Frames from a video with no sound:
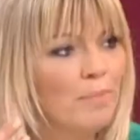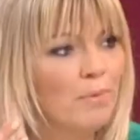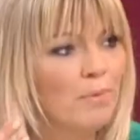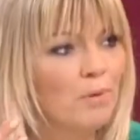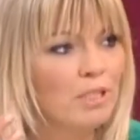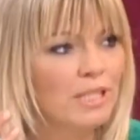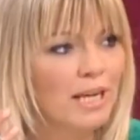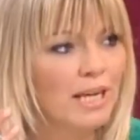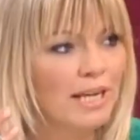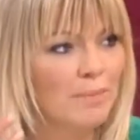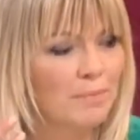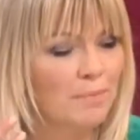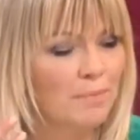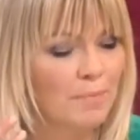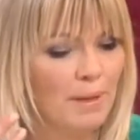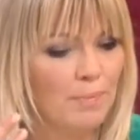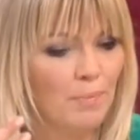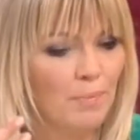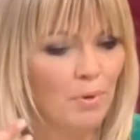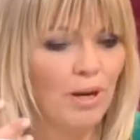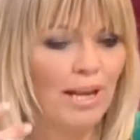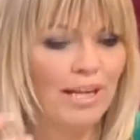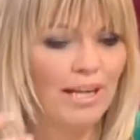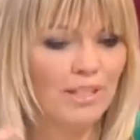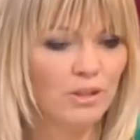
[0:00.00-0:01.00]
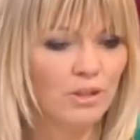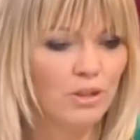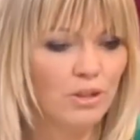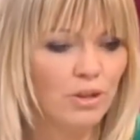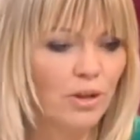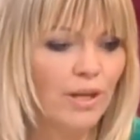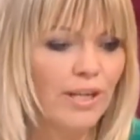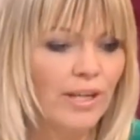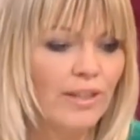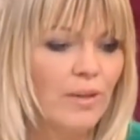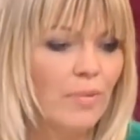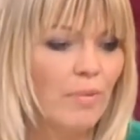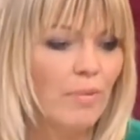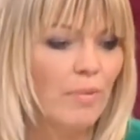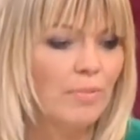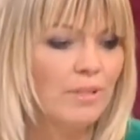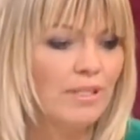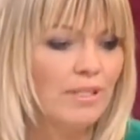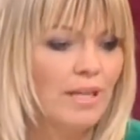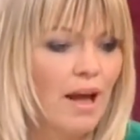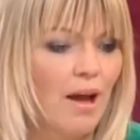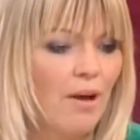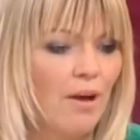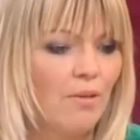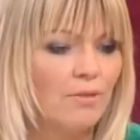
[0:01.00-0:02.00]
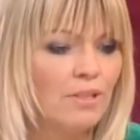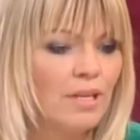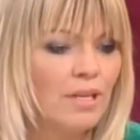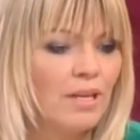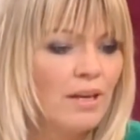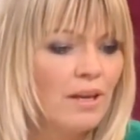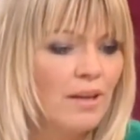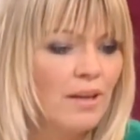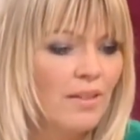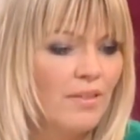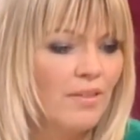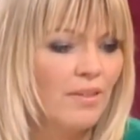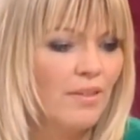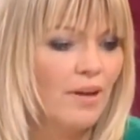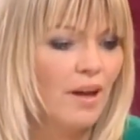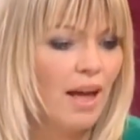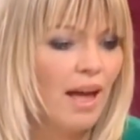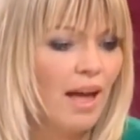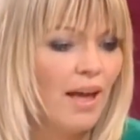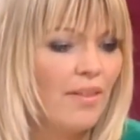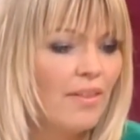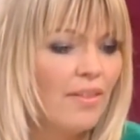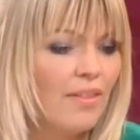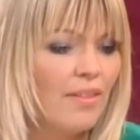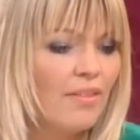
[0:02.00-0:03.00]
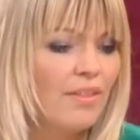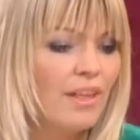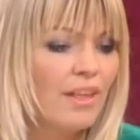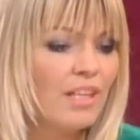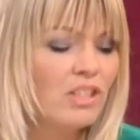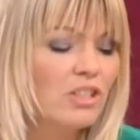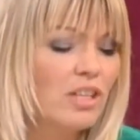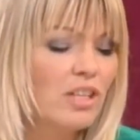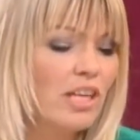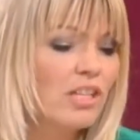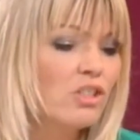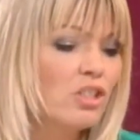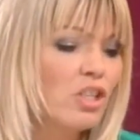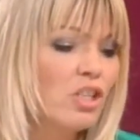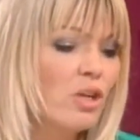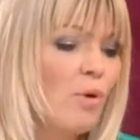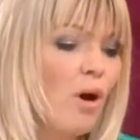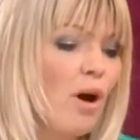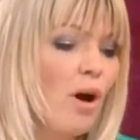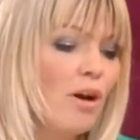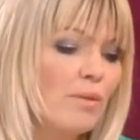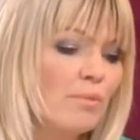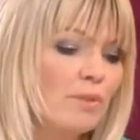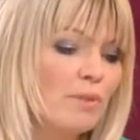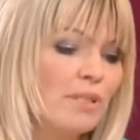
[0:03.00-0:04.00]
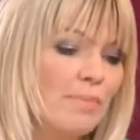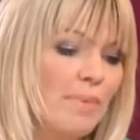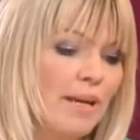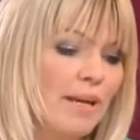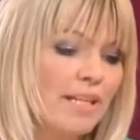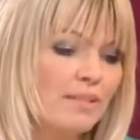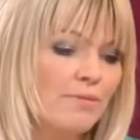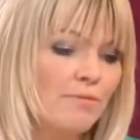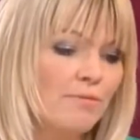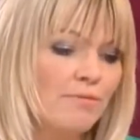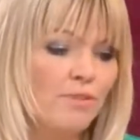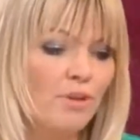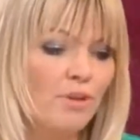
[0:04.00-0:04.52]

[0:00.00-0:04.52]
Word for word: people date people less good-looking than themselves, there's, there's, two yeah. arguments. It makes them